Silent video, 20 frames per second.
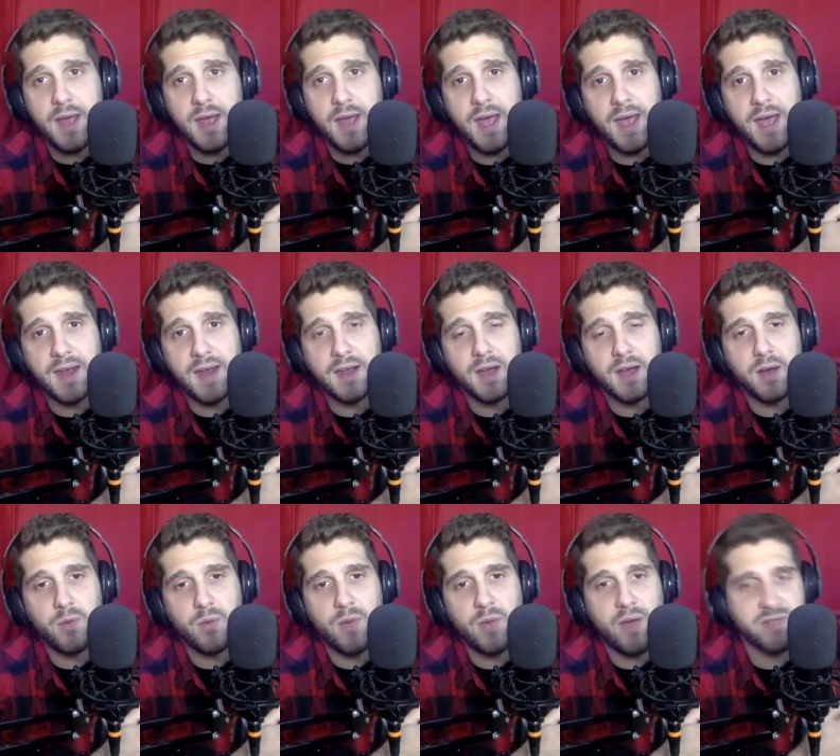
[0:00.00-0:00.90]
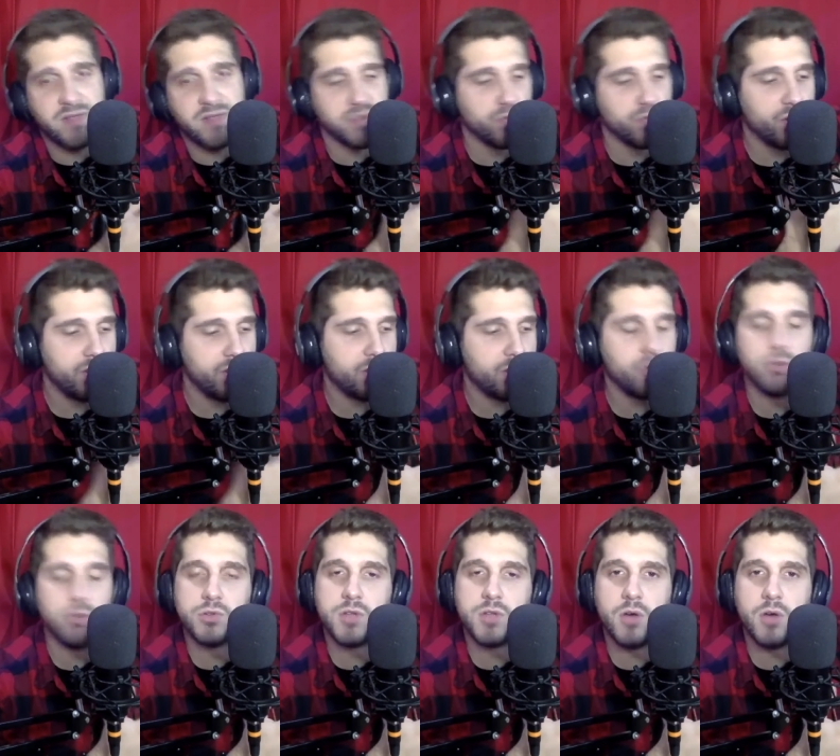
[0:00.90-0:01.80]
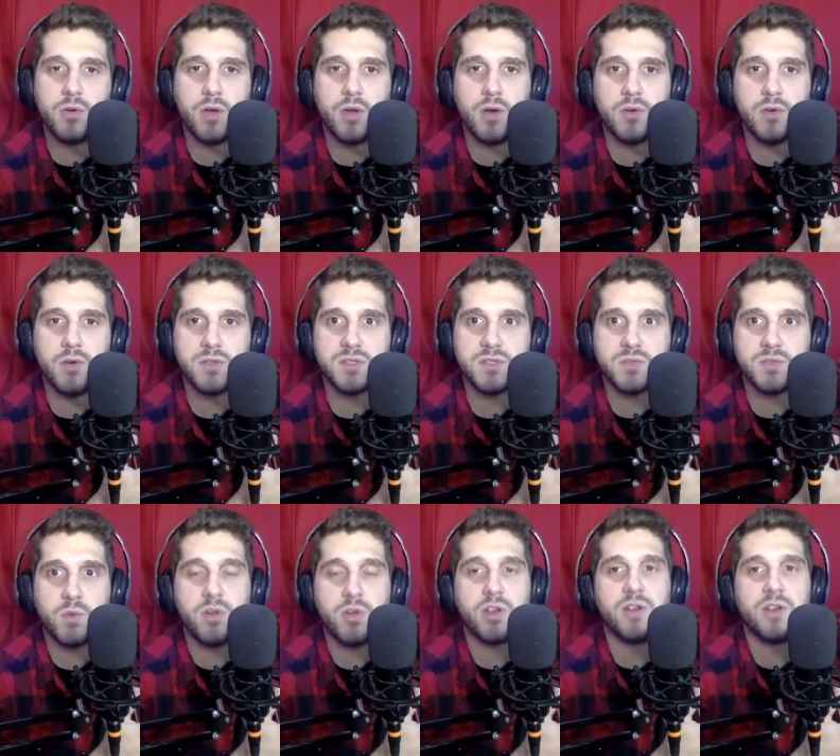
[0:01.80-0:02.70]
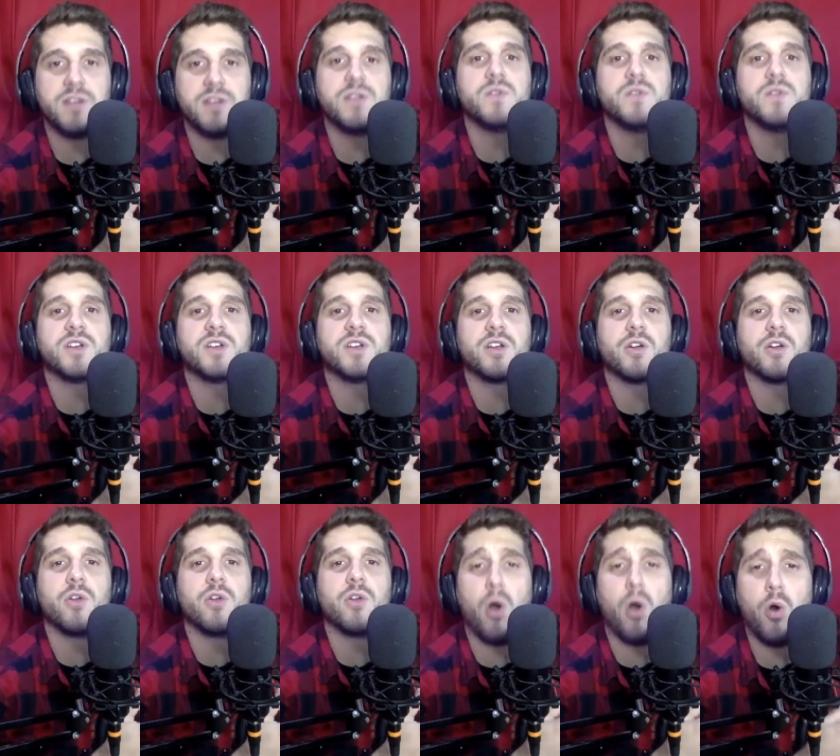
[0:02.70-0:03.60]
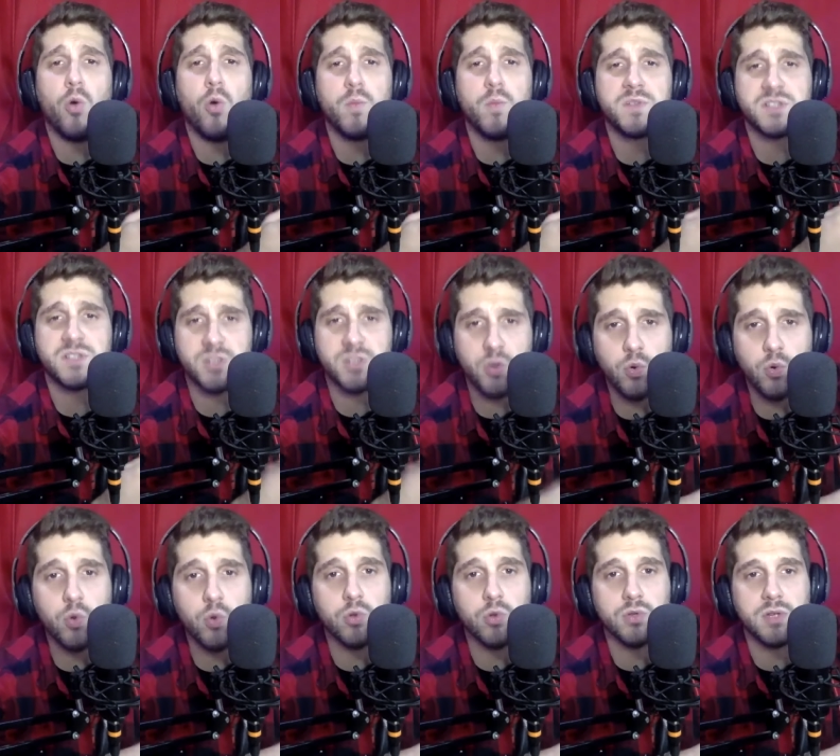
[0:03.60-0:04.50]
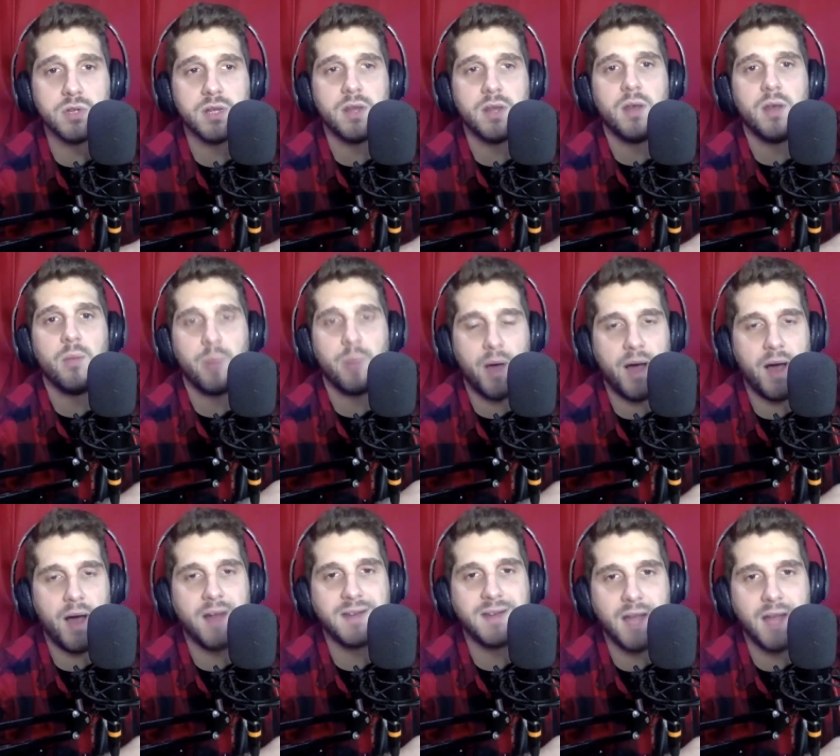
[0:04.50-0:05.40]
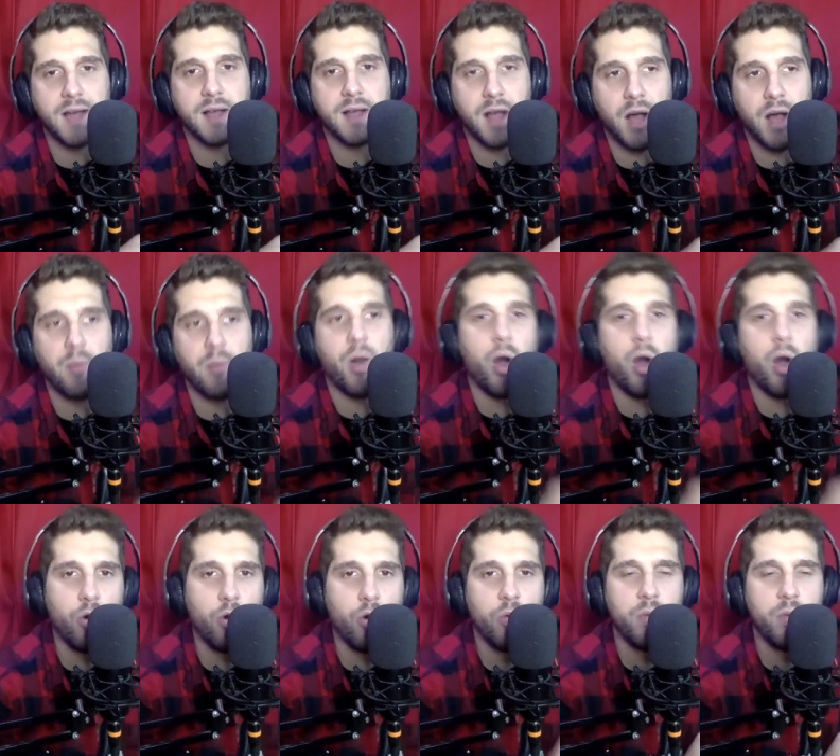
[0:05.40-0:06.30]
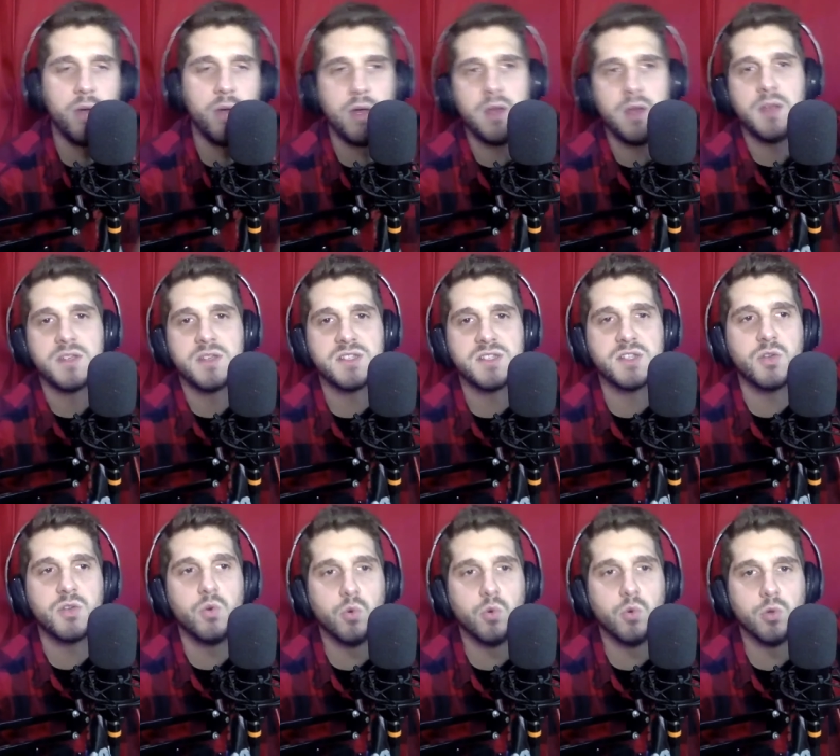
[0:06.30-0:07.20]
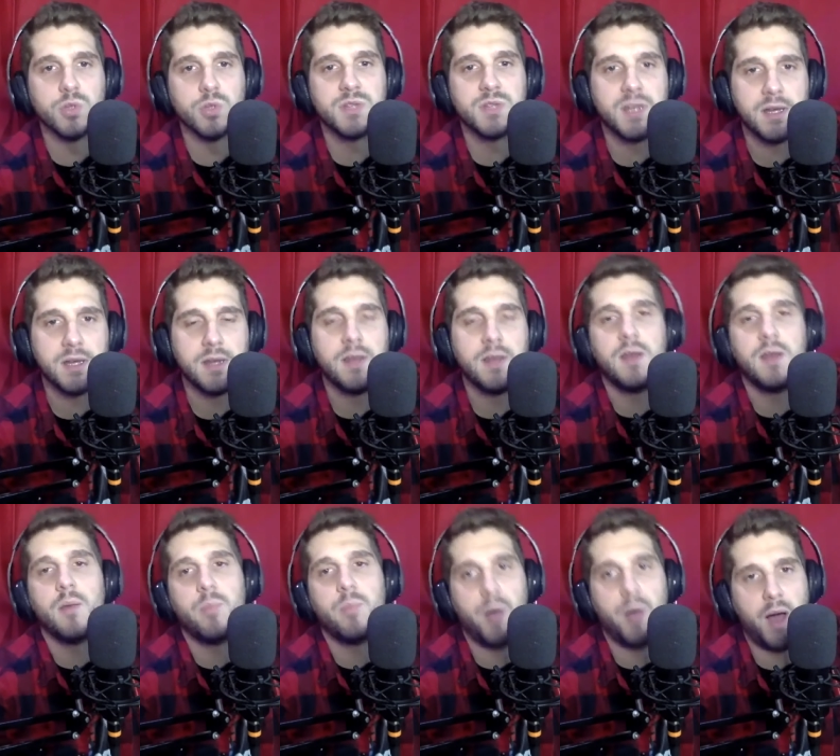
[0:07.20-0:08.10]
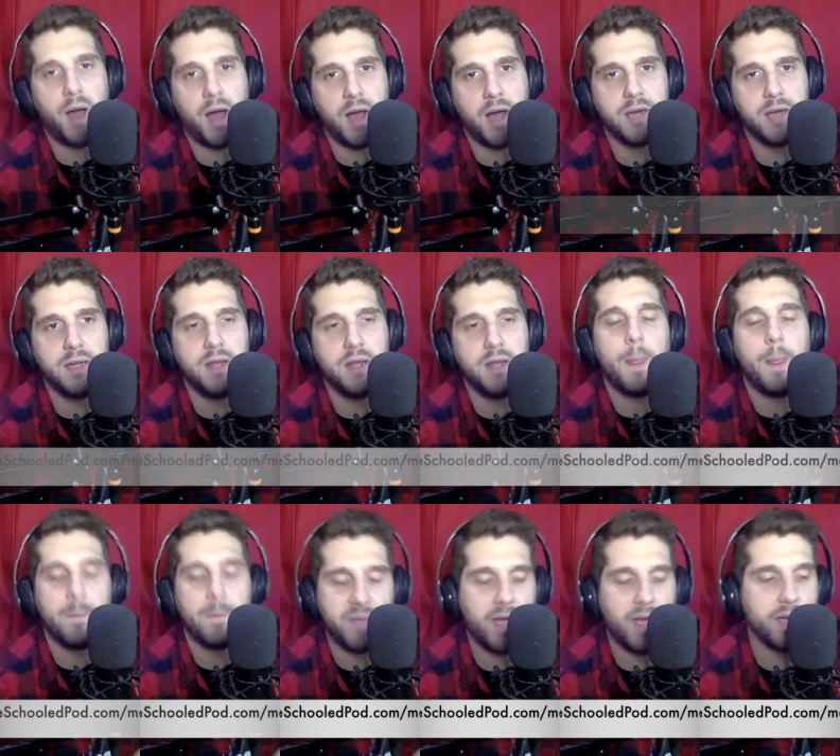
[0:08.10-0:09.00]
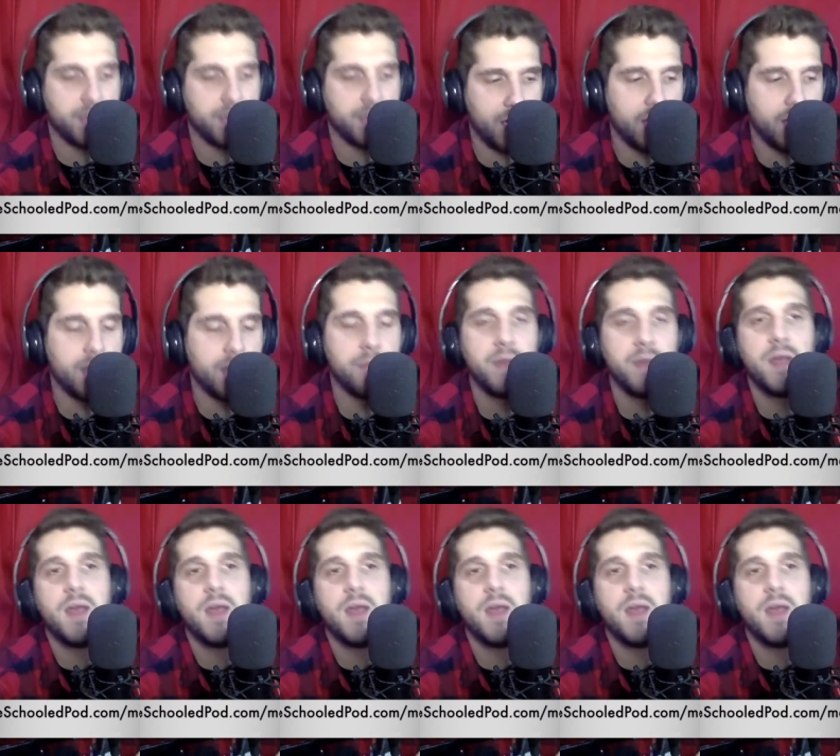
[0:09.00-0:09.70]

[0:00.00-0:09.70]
And we have some really cool logos. What you're going to do is you're going to go to homeschooledpod.com, homeschooledpod.com,